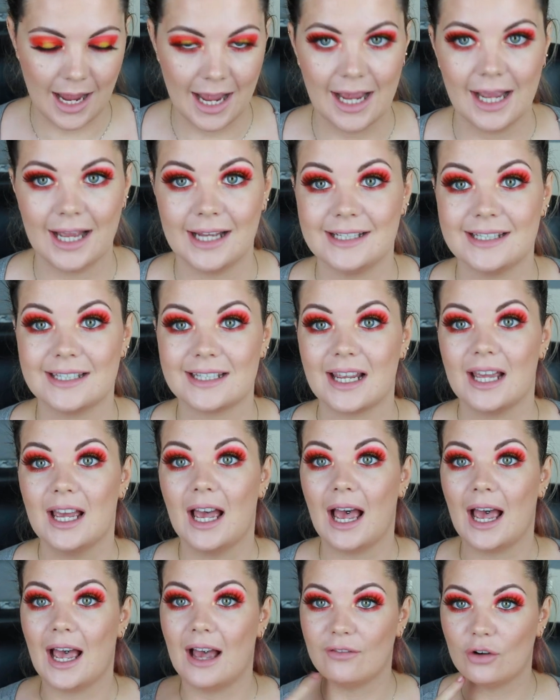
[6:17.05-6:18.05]
and
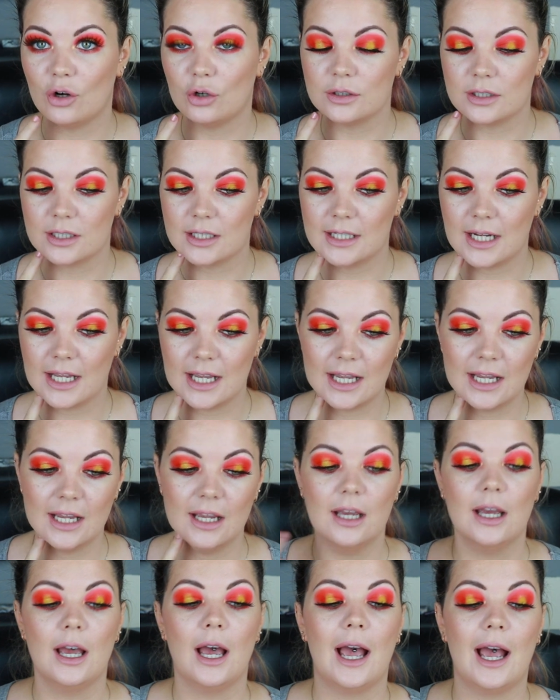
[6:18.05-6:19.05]
I have it on today.